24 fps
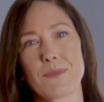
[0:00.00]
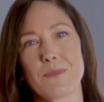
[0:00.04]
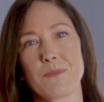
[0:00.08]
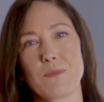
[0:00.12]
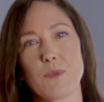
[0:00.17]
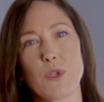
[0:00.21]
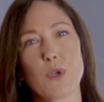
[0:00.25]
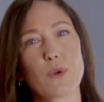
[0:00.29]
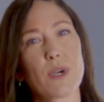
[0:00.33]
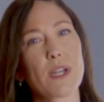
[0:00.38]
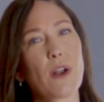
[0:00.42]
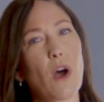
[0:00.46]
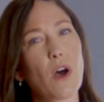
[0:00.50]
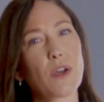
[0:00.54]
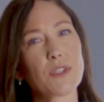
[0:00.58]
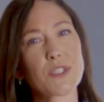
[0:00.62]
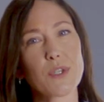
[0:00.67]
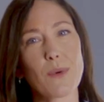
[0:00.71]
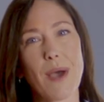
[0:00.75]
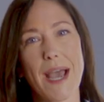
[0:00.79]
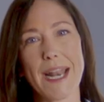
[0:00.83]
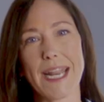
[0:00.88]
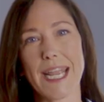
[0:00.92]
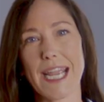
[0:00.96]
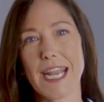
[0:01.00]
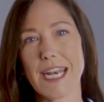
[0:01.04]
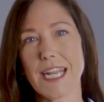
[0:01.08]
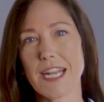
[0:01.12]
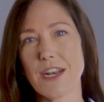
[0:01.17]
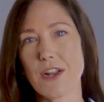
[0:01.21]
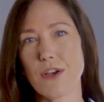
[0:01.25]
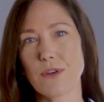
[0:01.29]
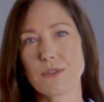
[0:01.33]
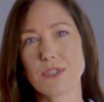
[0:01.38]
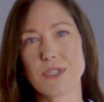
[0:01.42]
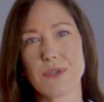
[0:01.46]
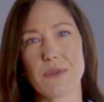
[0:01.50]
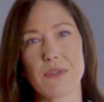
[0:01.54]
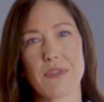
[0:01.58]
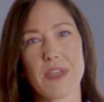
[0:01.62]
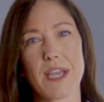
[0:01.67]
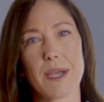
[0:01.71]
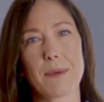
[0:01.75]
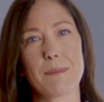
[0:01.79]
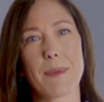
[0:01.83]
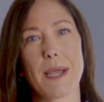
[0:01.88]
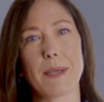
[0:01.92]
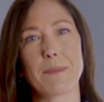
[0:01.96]
You can also add any notes you
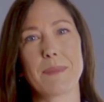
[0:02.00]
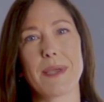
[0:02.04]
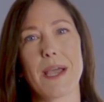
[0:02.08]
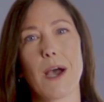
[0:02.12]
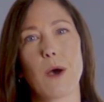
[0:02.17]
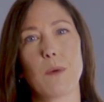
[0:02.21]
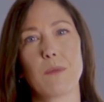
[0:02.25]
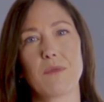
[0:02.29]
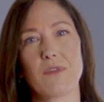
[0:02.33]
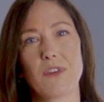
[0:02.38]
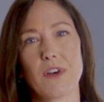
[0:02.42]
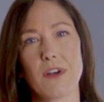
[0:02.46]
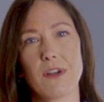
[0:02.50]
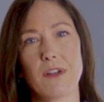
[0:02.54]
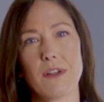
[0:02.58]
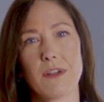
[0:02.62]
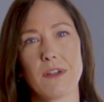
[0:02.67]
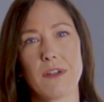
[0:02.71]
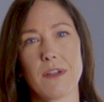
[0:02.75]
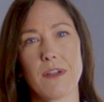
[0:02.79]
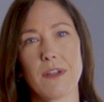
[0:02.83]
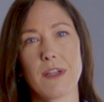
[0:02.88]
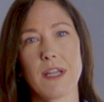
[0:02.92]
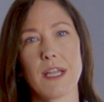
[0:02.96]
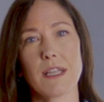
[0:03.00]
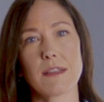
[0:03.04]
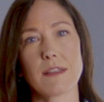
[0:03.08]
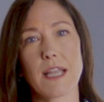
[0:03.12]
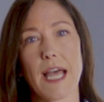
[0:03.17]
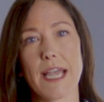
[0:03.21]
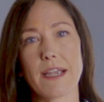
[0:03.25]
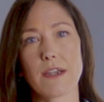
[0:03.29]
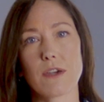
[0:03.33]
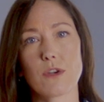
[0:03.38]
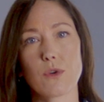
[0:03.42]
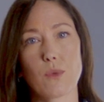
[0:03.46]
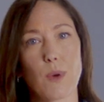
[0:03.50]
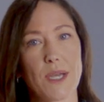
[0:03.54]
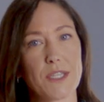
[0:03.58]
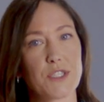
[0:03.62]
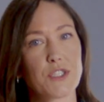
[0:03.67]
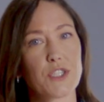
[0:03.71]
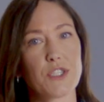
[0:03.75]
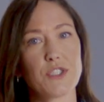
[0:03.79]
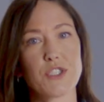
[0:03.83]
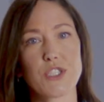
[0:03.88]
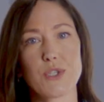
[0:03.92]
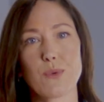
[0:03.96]
think might be helpful, like
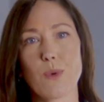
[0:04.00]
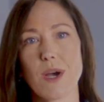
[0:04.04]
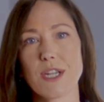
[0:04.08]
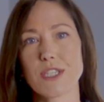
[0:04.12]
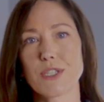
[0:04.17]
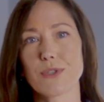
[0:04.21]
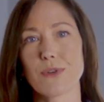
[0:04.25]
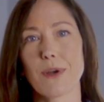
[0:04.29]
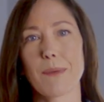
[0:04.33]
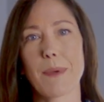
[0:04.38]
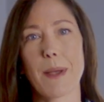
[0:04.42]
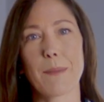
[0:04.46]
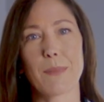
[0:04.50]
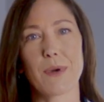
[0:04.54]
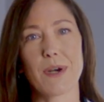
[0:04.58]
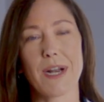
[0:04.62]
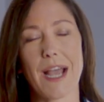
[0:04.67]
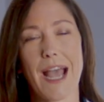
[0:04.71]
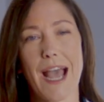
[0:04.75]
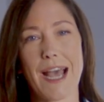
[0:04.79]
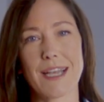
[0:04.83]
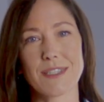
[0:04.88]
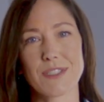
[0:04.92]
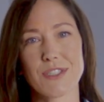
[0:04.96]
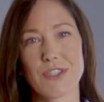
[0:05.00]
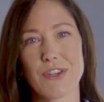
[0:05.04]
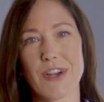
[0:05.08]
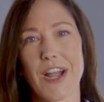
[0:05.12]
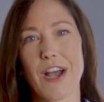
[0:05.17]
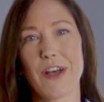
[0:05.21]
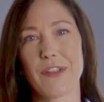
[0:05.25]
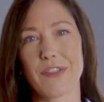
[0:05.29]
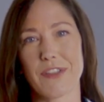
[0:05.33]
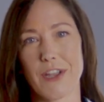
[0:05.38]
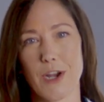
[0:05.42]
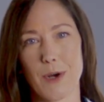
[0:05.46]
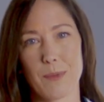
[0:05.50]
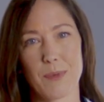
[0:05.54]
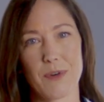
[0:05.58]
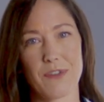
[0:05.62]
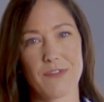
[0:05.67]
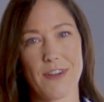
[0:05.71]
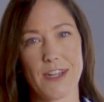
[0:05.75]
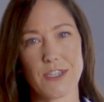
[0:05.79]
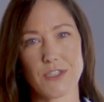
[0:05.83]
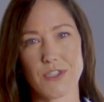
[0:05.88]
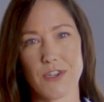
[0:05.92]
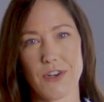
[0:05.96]
questions you want to remember to ask your healthcare
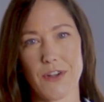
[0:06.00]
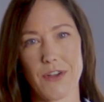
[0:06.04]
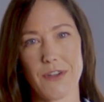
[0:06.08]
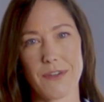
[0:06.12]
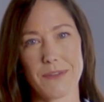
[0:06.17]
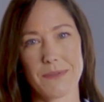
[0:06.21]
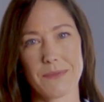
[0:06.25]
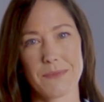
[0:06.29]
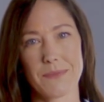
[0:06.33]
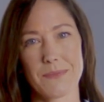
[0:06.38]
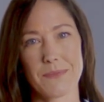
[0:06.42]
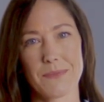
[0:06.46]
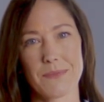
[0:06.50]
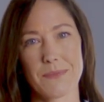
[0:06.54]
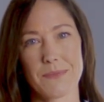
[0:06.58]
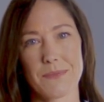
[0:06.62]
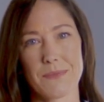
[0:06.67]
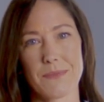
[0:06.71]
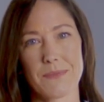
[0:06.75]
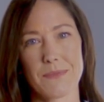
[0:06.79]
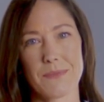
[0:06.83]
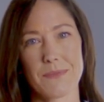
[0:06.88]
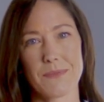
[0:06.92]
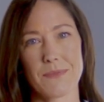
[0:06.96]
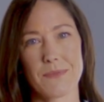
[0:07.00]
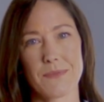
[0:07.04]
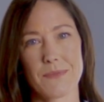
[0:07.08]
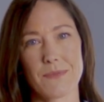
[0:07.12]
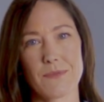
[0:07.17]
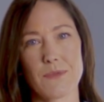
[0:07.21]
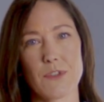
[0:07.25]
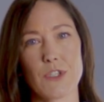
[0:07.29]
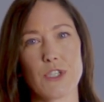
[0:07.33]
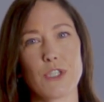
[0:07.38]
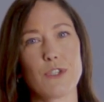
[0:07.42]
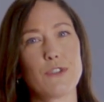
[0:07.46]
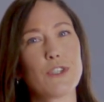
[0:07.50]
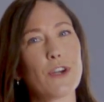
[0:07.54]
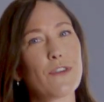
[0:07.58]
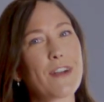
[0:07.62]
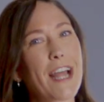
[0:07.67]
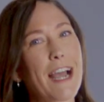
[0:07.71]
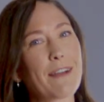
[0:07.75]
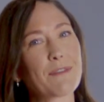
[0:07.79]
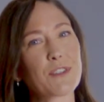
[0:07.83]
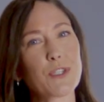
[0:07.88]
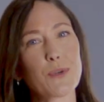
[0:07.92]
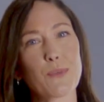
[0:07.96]
professional. You don't
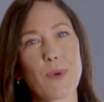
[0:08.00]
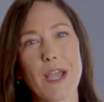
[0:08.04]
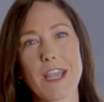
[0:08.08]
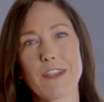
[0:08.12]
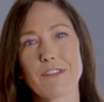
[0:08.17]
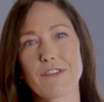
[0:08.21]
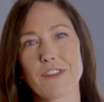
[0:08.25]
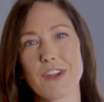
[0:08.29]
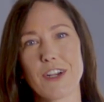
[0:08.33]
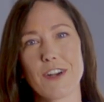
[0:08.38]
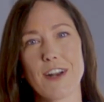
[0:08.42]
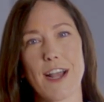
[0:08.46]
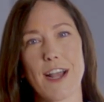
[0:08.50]
have to wait for your